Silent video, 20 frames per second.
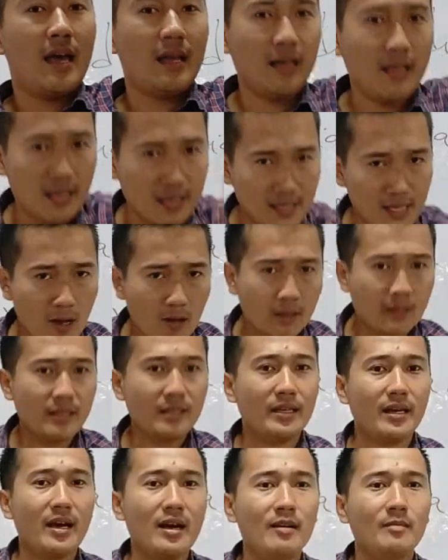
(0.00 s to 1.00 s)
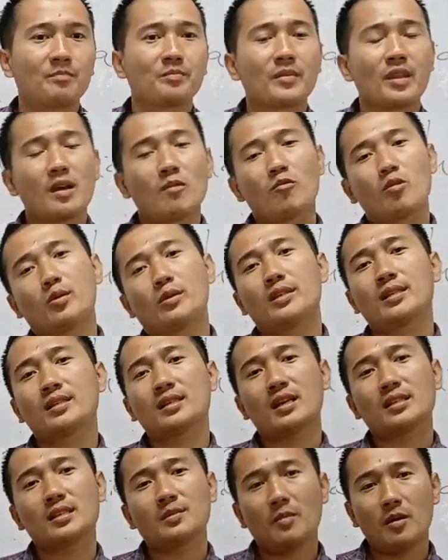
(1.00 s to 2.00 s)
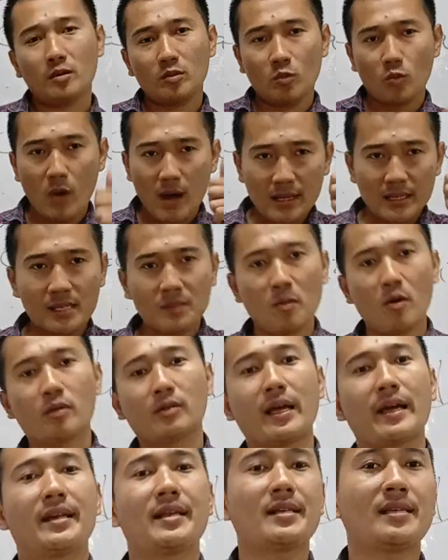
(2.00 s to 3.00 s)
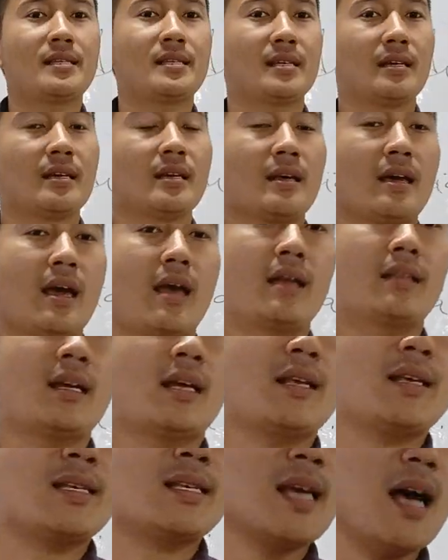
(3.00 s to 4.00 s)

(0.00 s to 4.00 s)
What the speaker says: and in the South India we will discuss about 1 small dynasty. And that is